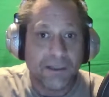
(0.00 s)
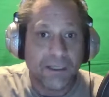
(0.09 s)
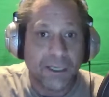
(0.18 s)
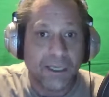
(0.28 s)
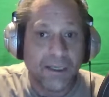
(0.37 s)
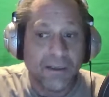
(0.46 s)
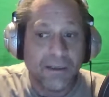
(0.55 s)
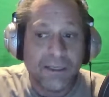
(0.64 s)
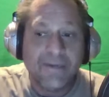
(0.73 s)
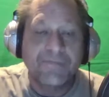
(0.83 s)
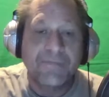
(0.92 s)
Okay.
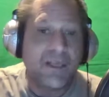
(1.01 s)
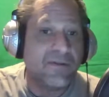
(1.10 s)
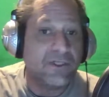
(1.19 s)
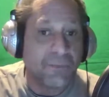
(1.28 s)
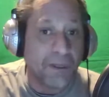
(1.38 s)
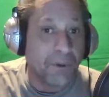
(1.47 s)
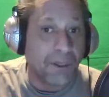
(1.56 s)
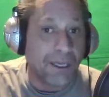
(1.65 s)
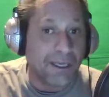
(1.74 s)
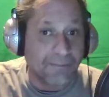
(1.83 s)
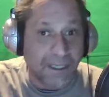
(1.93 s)
Then there's people
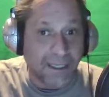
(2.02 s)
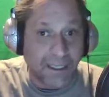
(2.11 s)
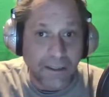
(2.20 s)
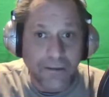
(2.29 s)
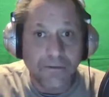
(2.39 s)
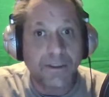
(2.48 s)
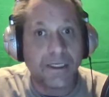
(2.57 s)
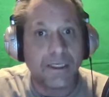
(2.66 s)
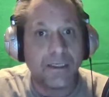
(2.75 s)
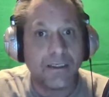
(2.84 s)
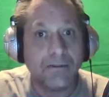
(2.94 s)
like me.
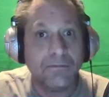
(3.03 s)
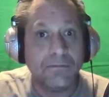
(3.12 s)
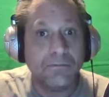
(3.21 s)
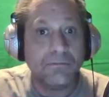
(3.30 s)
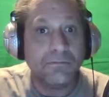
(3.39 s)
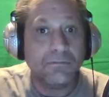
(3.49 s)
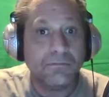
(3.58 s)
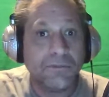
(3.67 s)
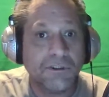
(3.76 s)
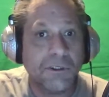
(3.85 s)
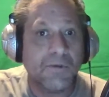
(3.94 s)
Okay.
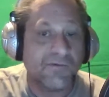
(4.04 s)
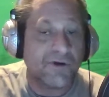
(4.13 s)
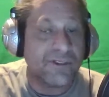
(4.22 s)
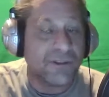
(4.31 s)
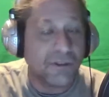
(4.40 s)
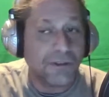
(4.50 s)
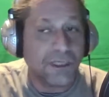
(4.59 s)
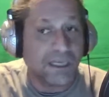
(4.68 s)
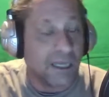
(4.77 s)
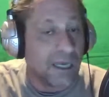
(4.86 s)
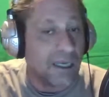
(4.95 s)
Some of us do
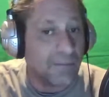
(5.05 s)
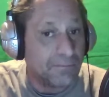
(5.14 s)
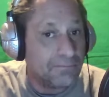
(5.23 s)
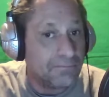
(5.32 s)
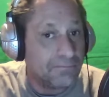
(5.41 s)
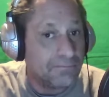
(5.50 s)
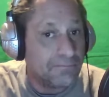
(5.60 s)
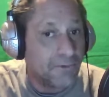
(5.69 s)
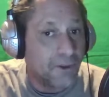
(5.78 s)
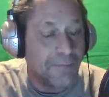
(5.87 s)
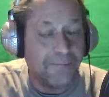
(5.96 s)
need that.
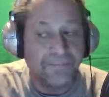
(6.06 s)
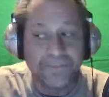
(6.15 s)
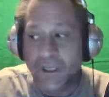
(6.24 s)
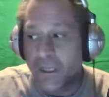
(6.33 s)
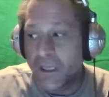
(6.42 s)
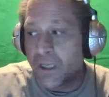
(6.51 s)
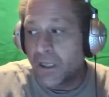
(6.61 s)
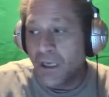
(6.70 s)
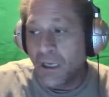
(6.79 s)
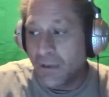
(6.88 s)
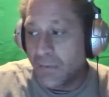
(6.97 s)
Okay.
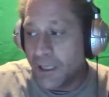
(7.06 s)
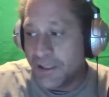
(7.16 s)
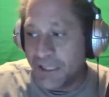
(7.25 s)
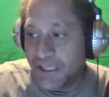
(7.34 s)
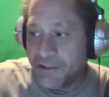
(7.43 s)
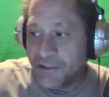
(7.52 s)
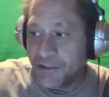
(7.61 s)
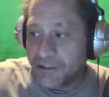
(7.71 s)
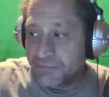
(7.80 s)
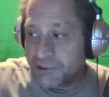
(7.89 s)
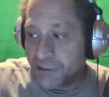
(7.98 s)
I take
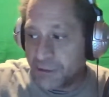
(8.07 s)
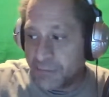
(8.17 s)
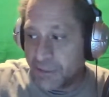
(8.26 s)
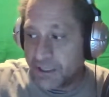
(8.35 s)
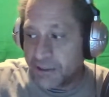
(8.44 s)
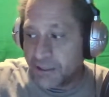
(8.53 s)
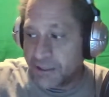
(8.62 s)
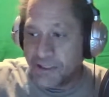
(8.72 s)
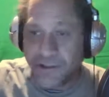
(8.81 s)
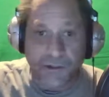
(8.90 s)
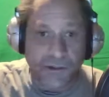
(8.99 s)
certain meds. I
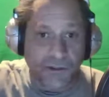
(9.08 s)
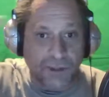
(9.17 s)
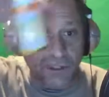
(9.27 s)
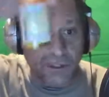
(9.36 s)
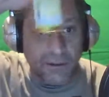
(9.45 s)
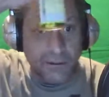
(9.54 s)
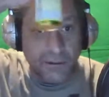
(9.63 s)
take sertraline.